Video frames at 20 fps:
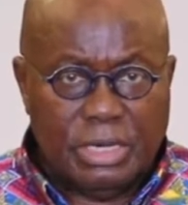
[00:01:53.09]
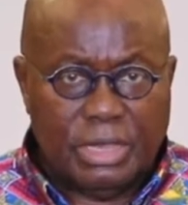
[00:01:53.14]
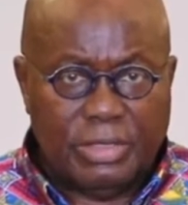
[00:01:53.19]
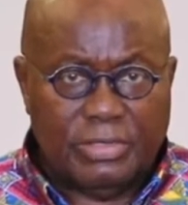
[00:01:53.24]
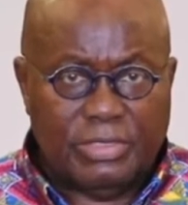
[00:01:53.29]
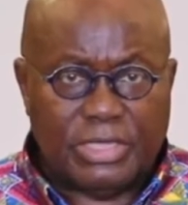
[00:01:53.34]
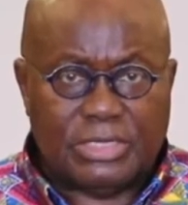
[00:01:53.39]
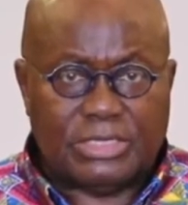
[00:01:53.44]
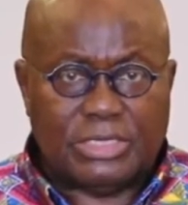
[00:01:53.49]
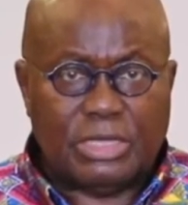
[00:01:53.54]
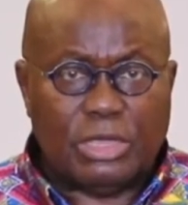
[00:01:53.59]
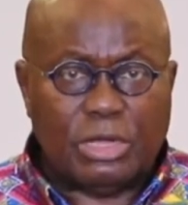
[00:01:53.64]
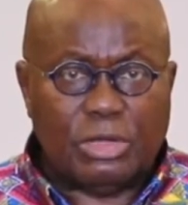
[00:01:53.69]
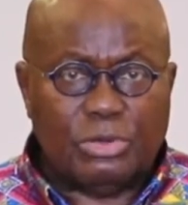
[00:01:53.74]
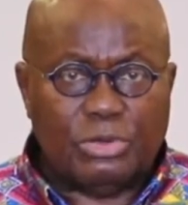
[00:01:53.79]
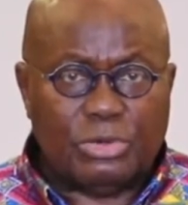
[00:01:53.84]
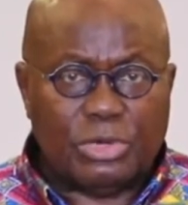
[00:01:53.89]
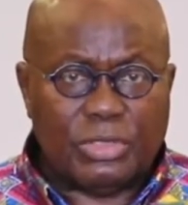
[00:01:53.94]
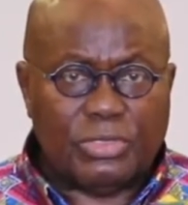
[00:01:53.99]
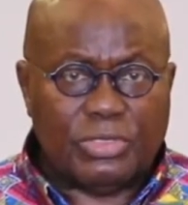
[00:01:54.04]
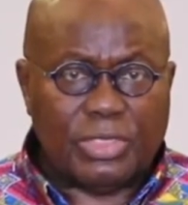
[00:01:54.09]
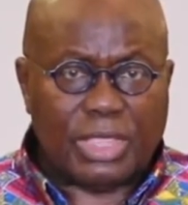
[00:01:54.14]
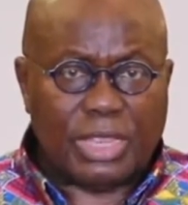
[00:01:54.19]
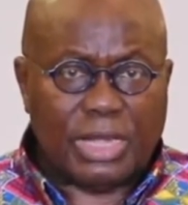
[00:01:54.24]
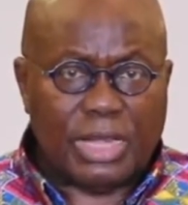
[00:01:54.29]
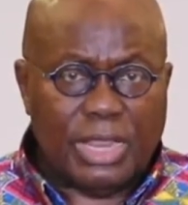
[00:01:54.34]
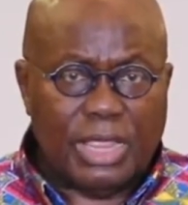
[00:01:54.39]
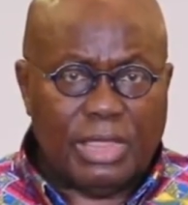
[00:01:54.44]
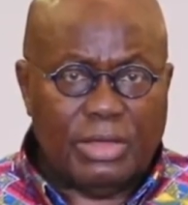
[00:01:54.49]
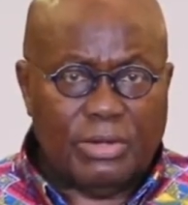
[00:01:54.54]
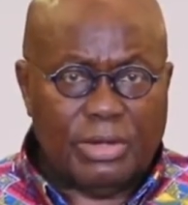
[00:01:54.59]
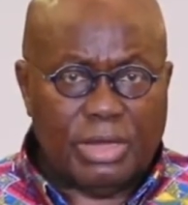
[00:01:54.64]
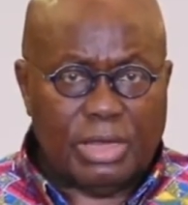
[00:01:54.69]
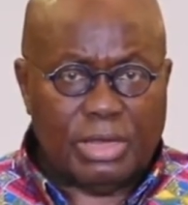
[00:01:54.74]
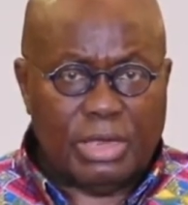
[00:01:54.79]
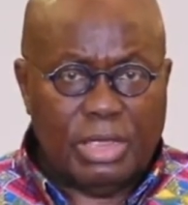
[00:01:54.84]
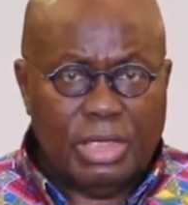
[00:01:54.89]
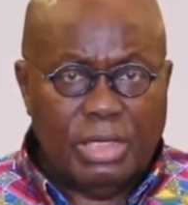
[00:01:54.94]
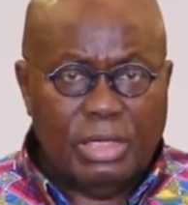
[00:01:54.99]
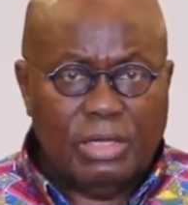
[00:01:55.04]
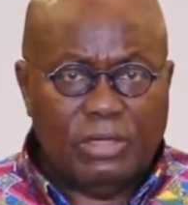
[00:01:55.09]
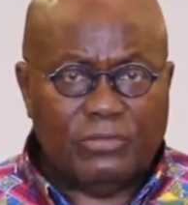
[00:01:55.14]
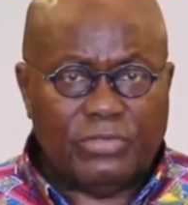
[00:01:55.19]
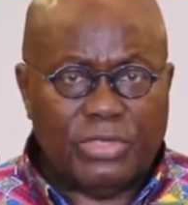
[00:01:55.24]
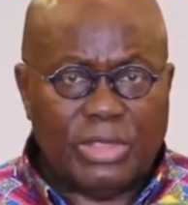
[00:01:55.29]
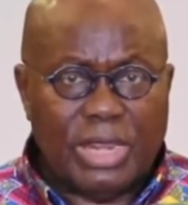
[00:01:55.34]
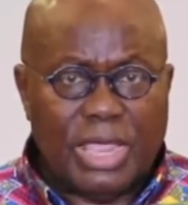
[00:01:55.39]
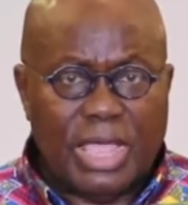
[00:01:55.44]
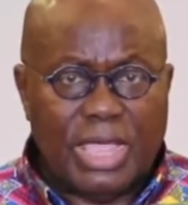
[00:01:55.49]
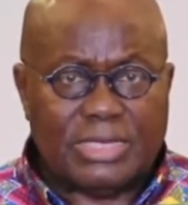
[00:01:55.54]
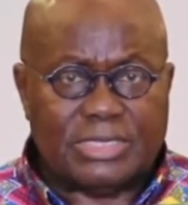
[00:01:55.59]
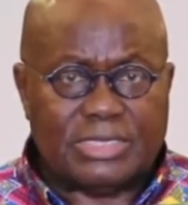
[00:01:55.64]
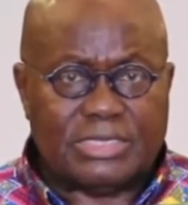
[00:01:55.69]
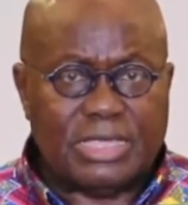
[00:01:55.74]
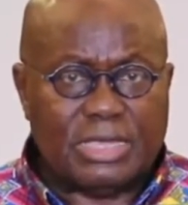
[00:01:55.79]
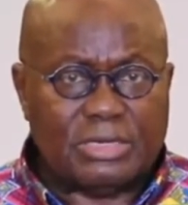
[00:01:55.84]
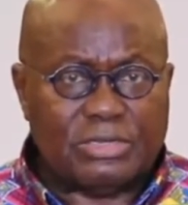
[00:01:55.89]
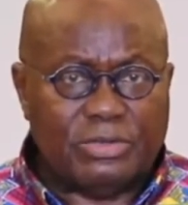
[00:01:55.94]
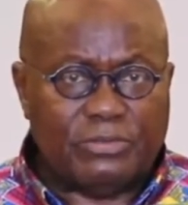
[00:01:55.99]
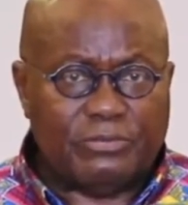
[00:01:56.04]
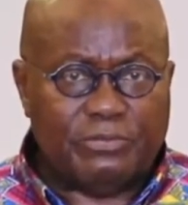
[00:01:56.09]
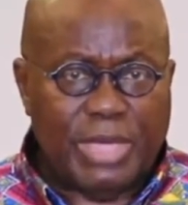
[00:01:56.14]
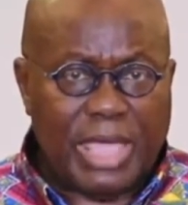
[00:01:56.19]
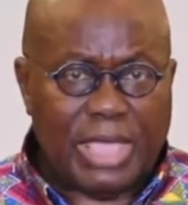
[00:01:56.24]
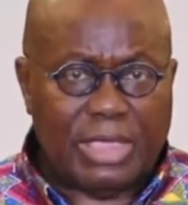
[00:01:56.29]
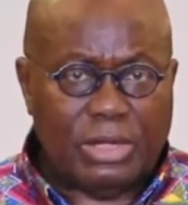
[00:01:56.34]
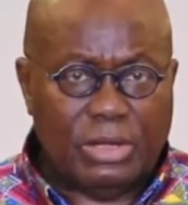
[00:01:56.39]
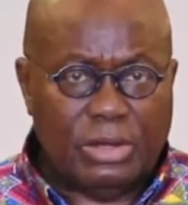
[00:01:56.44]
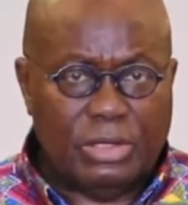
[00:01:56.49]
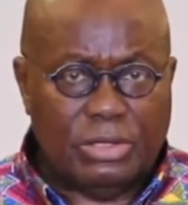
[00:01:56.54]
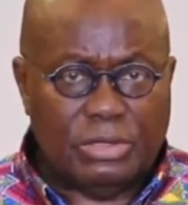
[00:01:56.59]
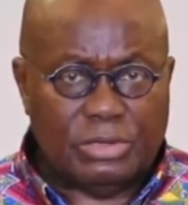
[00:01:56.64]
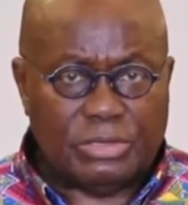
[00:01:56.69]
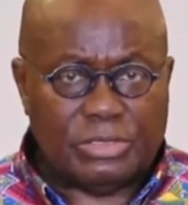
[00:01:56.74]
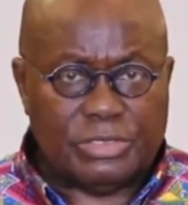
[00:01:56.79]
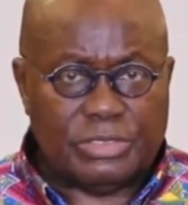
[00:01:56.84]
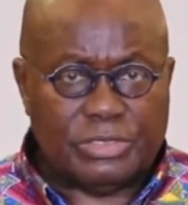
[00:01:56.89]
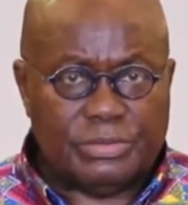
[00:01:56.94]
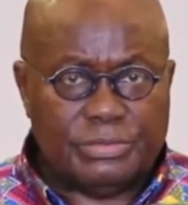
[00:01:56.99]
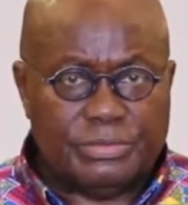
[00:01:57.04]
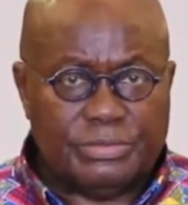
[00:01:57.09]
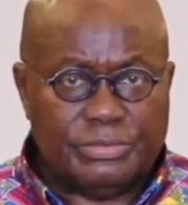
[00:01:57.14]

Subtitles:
and this included the clearing of the last set of backlogs.